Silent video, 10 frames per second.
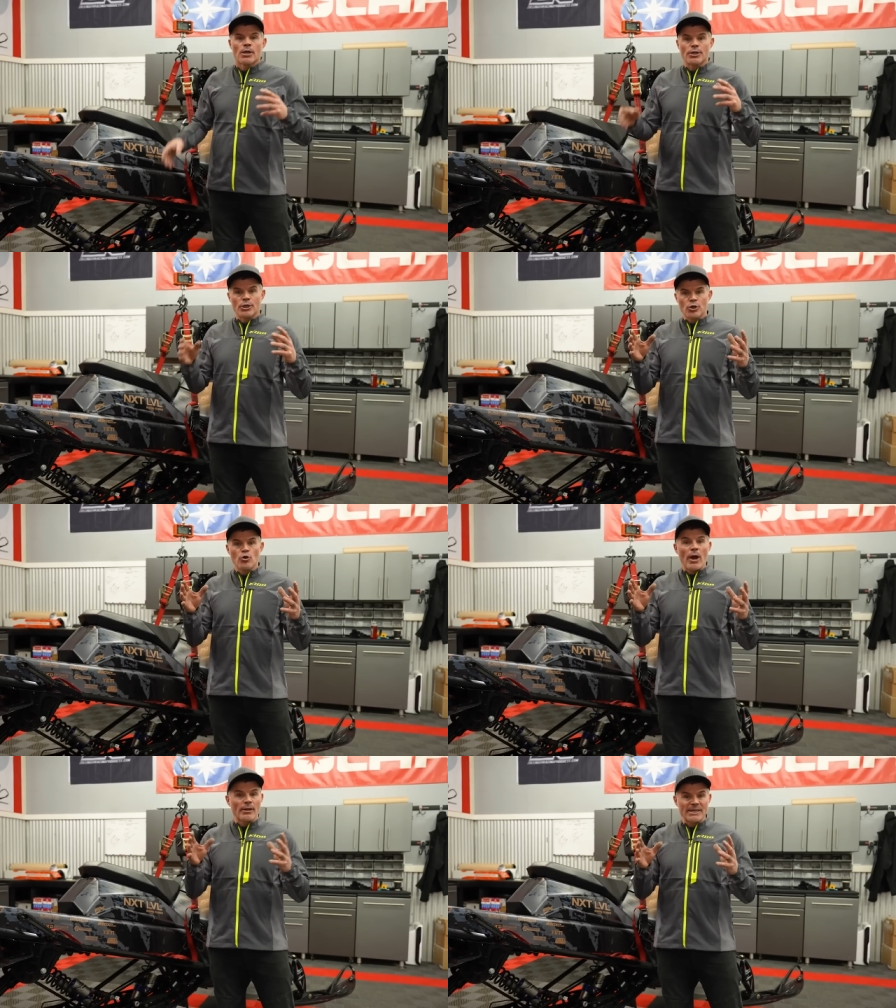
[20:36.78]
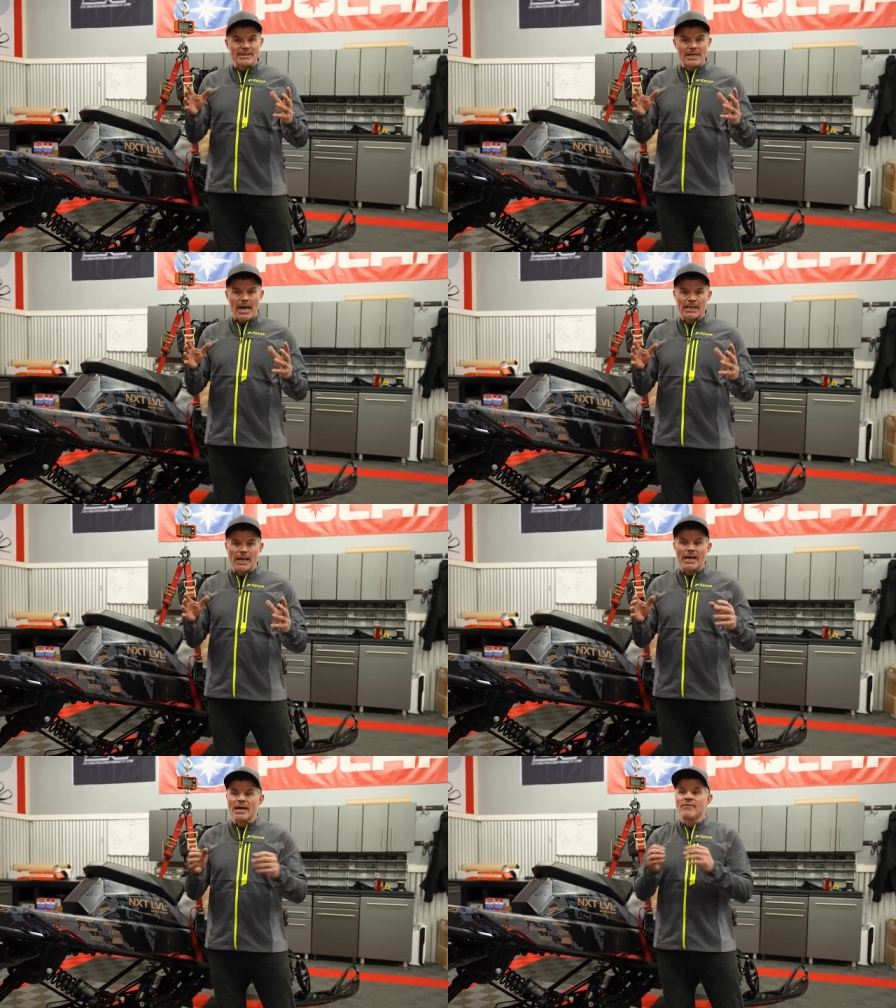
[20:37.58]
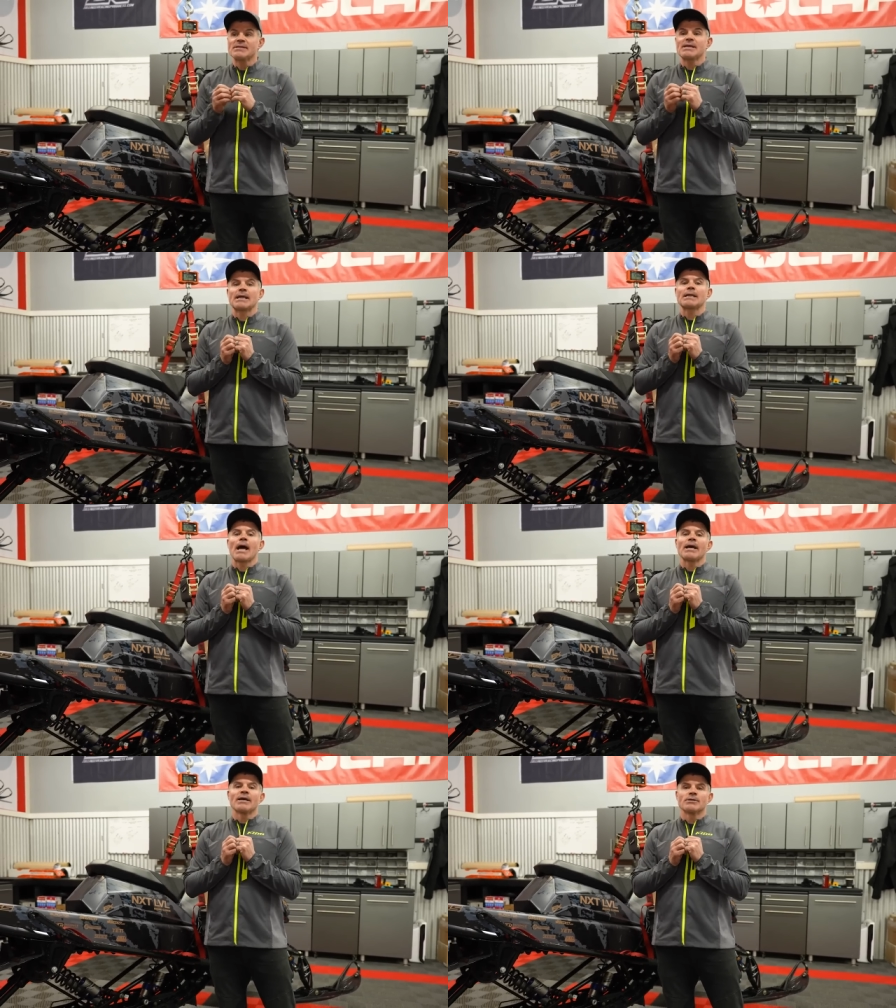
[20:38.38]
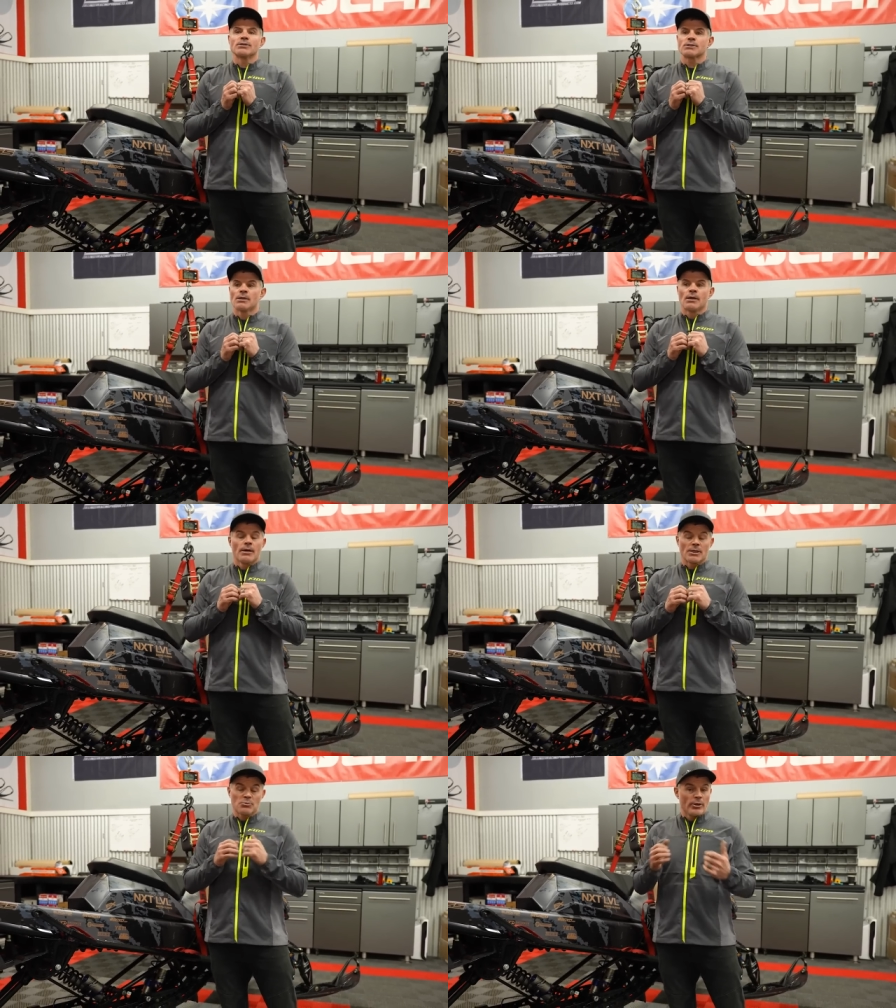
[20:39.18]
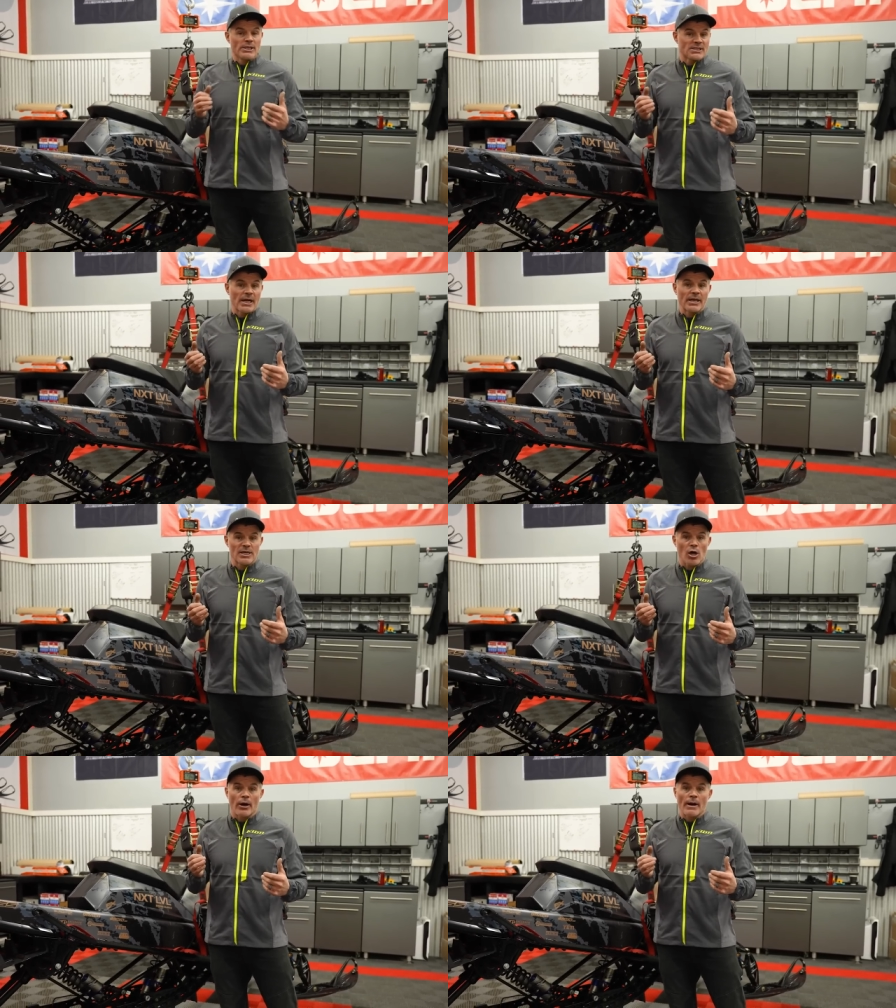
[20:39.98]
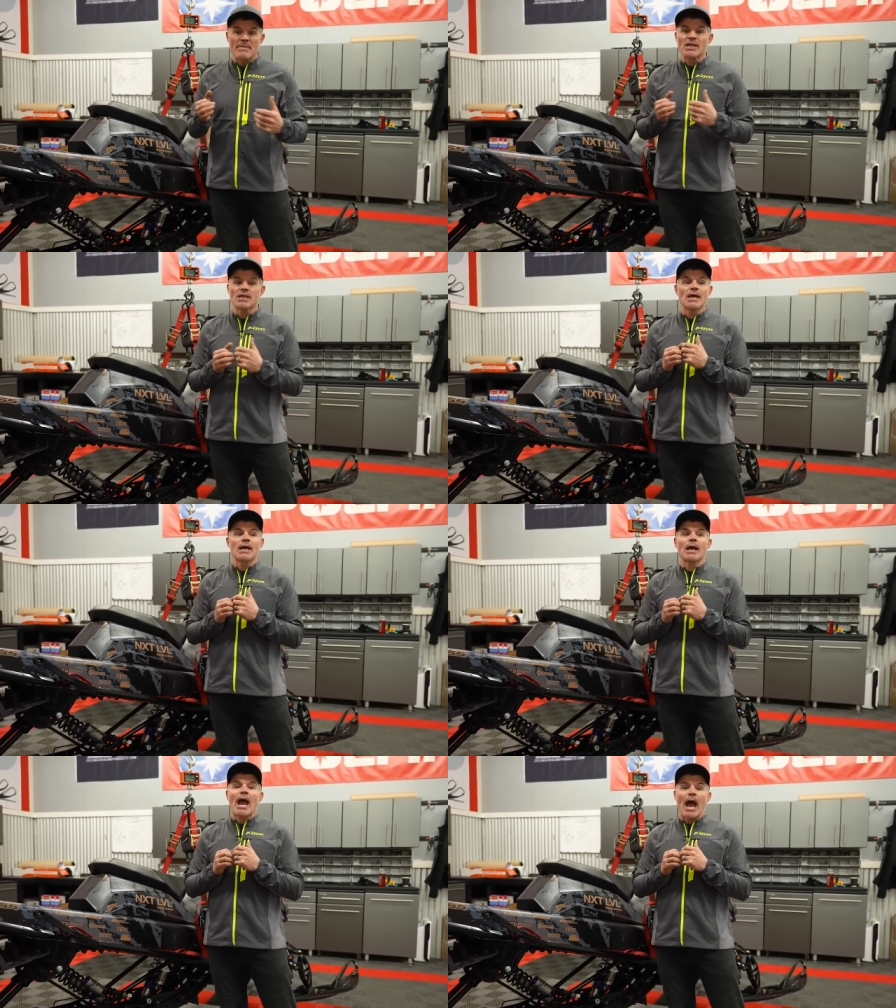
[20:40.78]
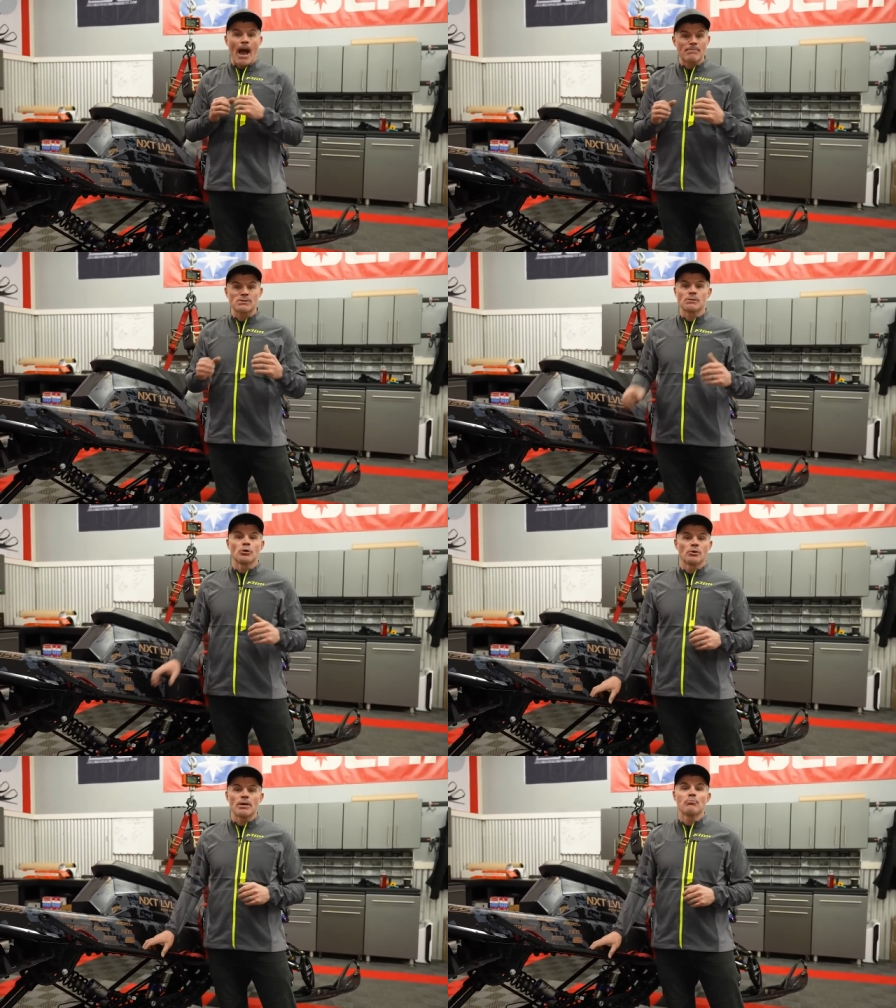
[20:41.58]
the new LED headlight, and this headlight is, it's pretty state of the art. I mean, the thing absolutely